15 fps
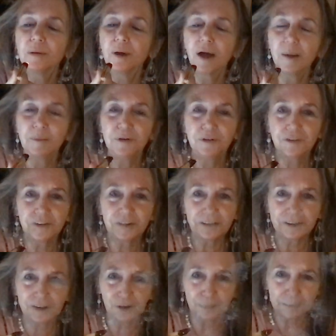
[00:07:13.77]
I'm using a
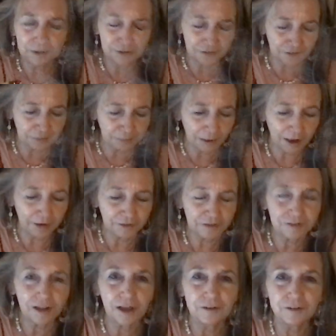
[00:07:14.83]
little piece of Palo
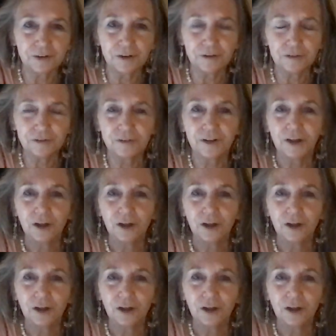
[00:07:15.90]
Santos.